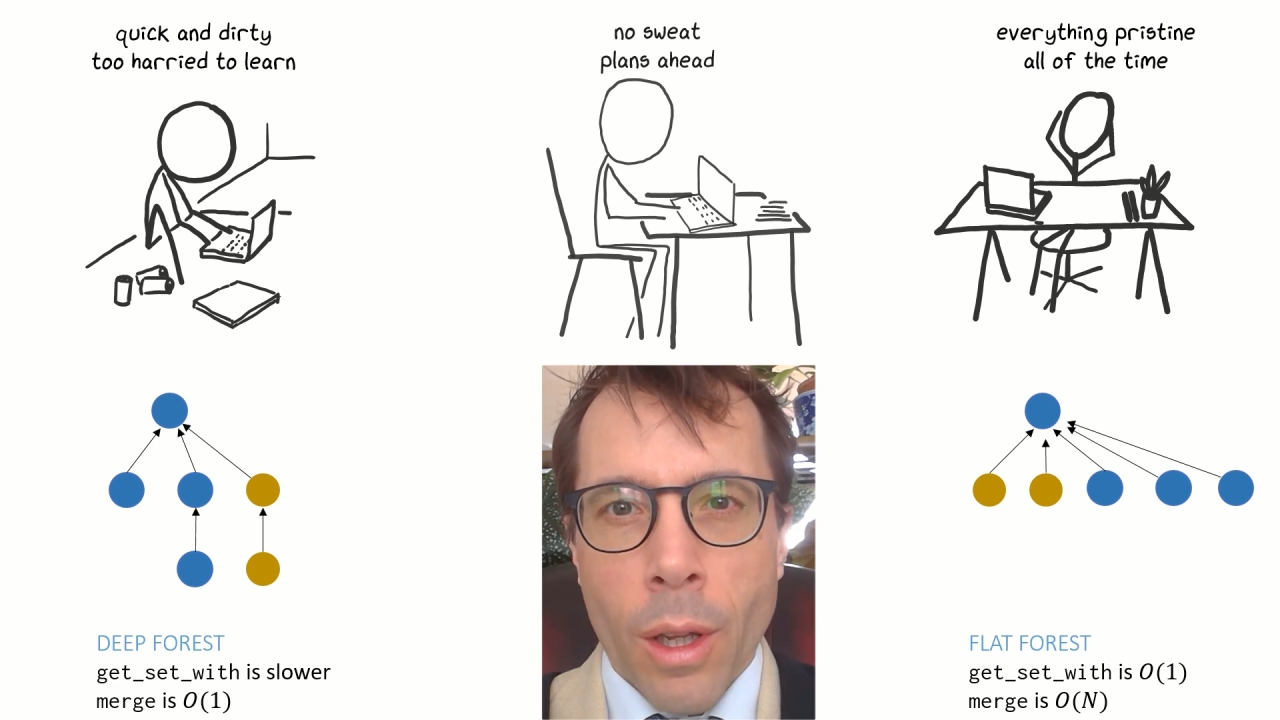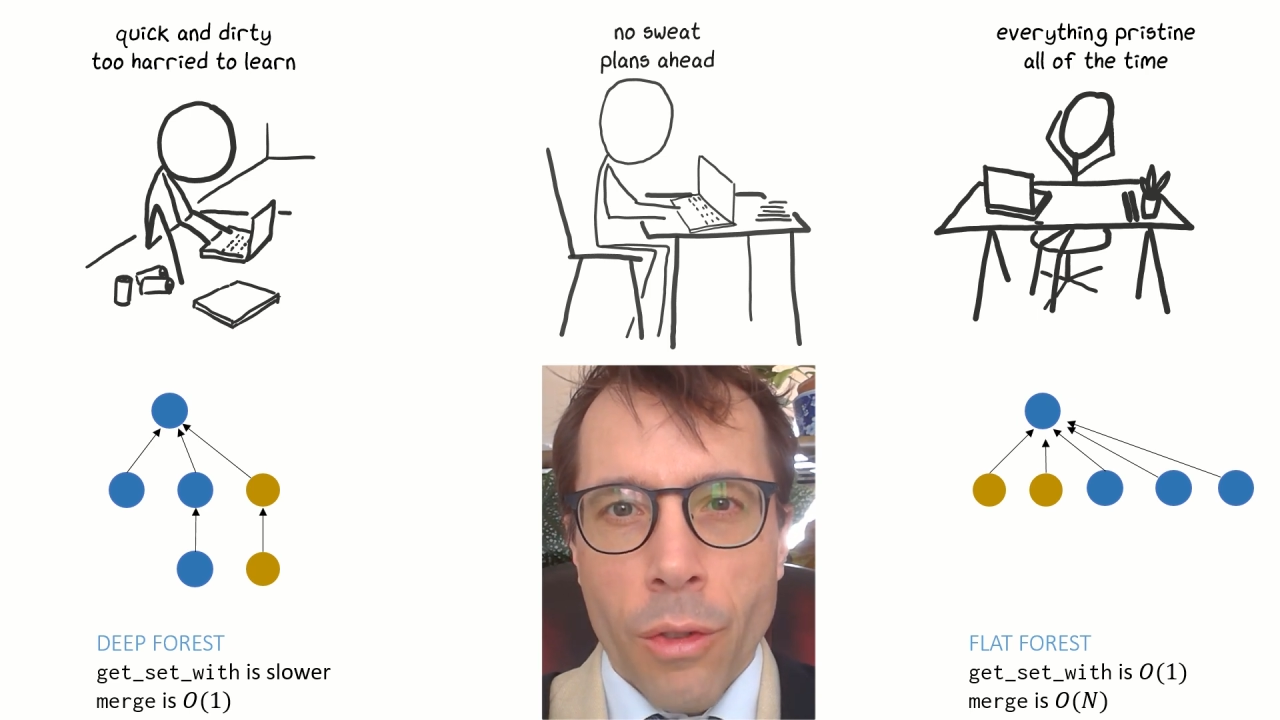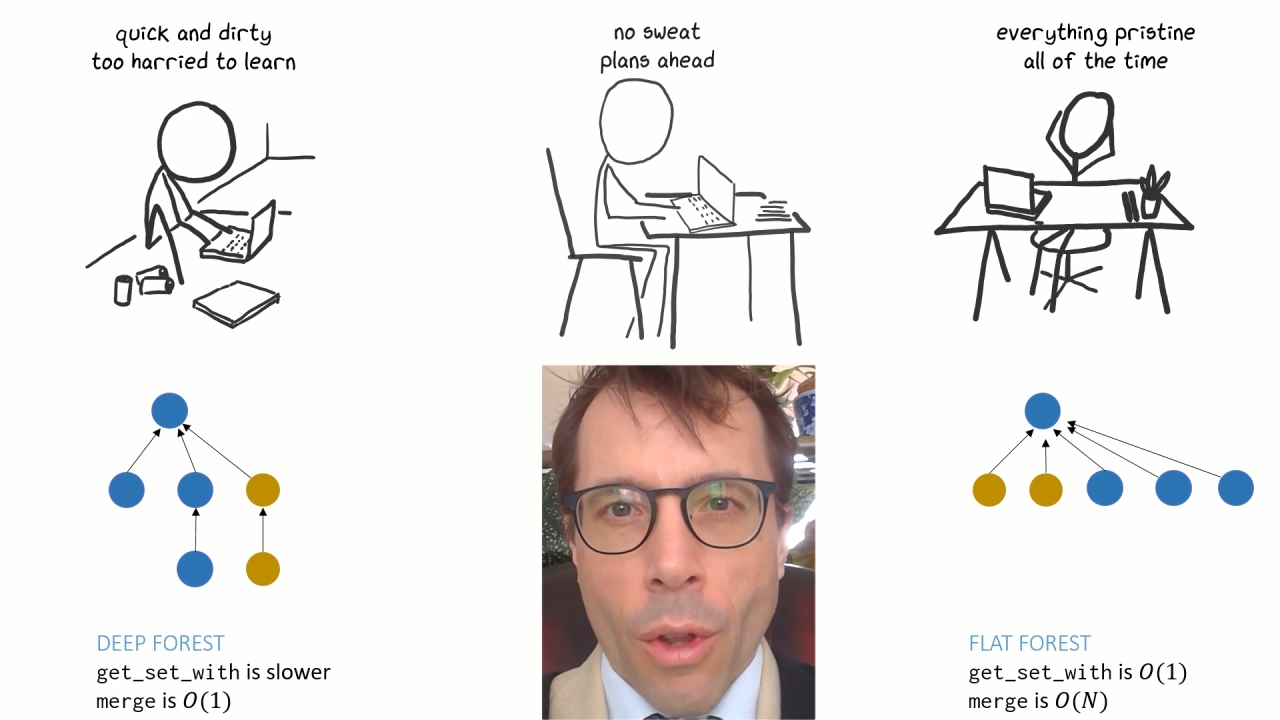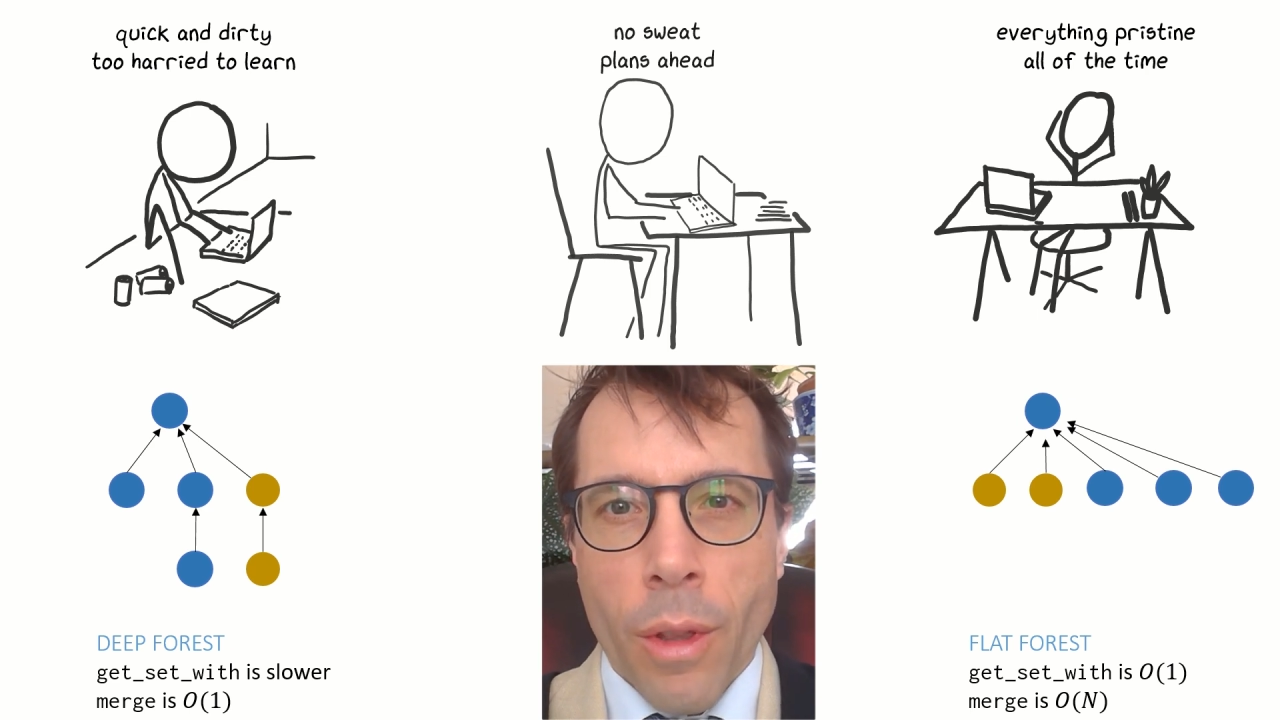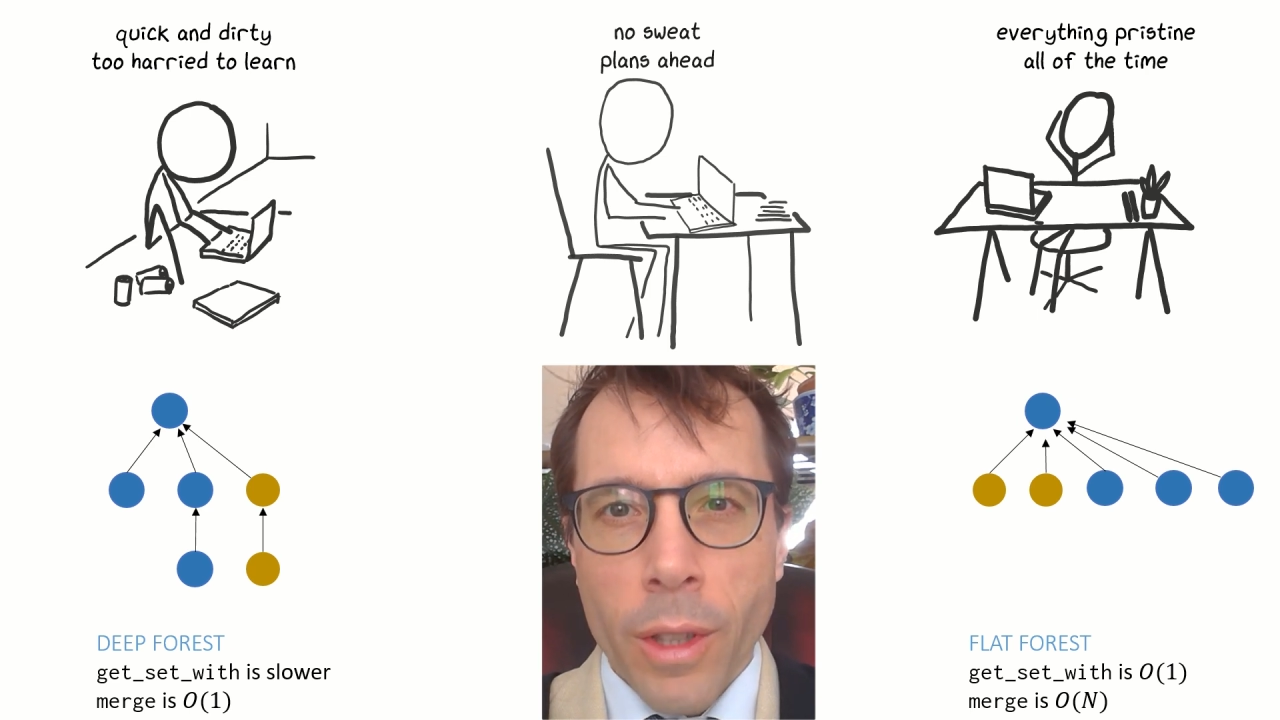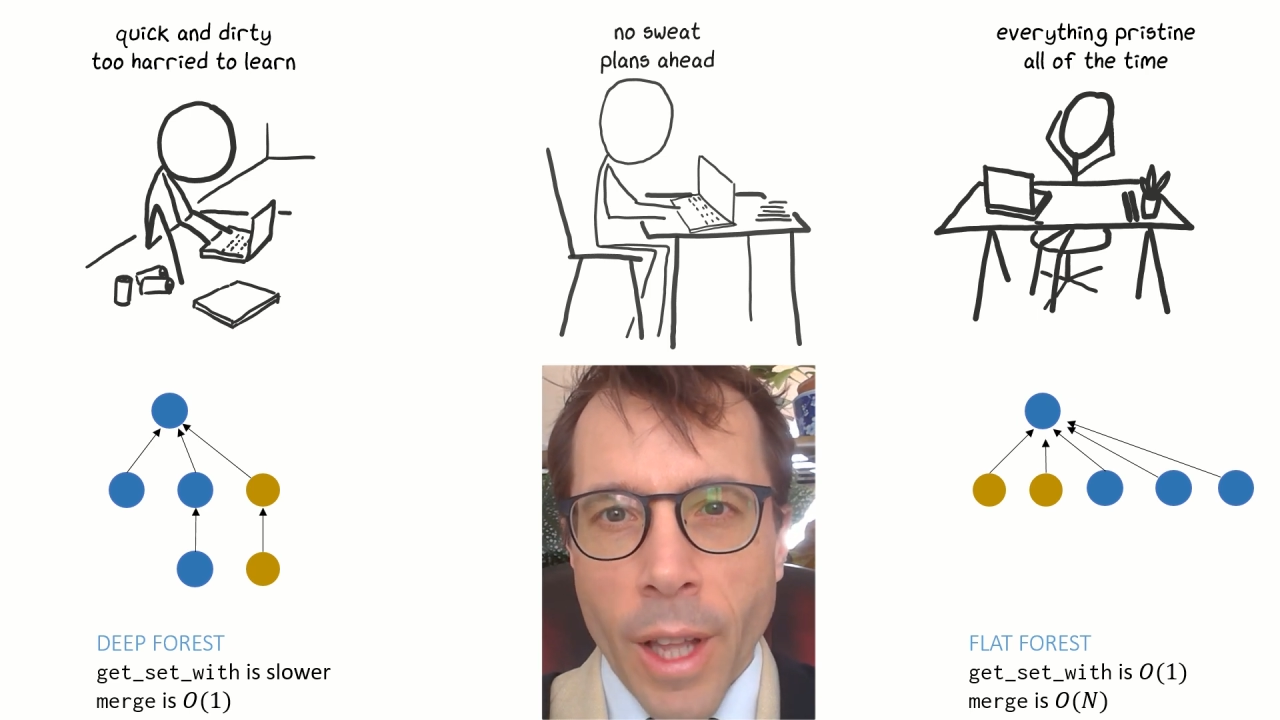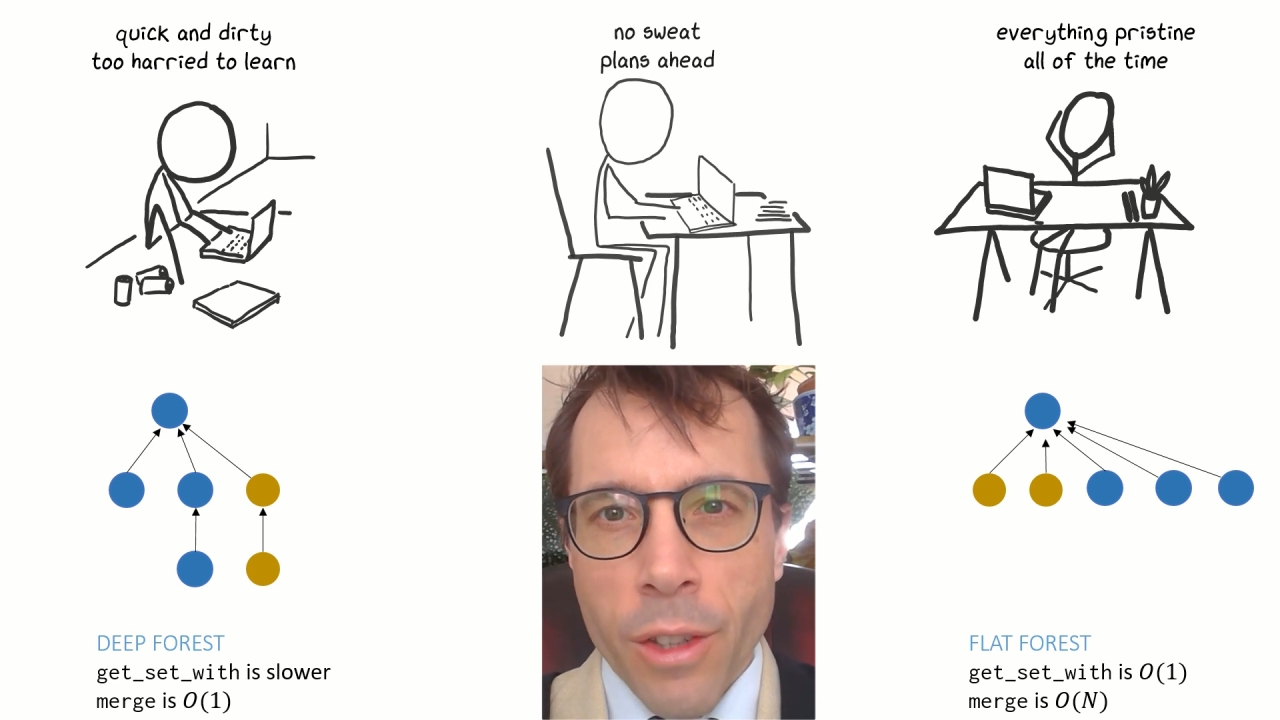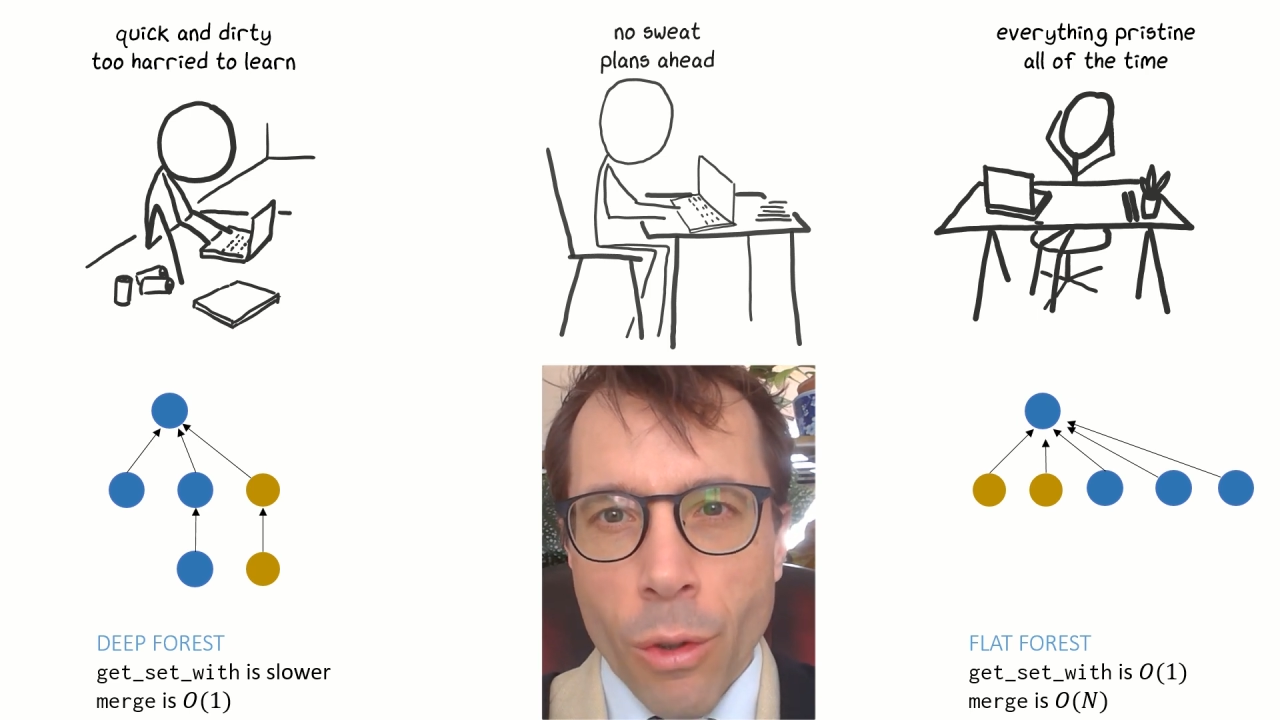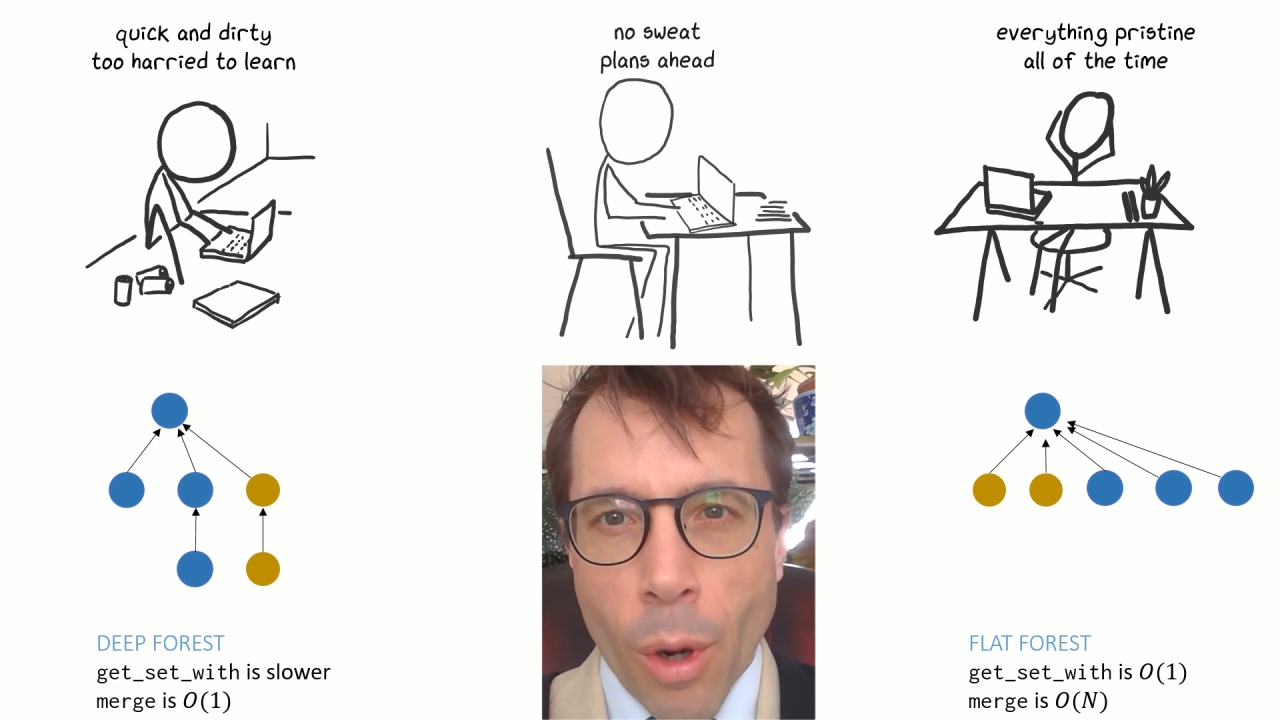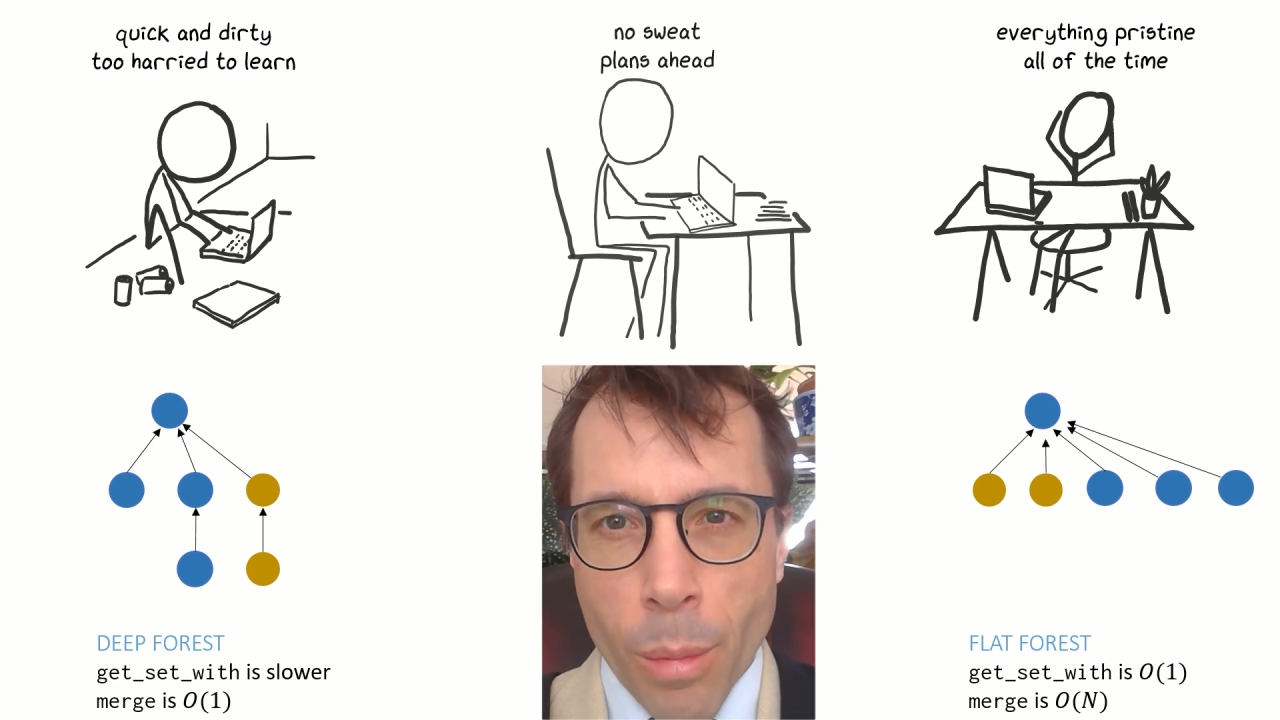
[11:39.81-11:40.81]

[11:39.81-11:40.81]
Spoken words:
so that later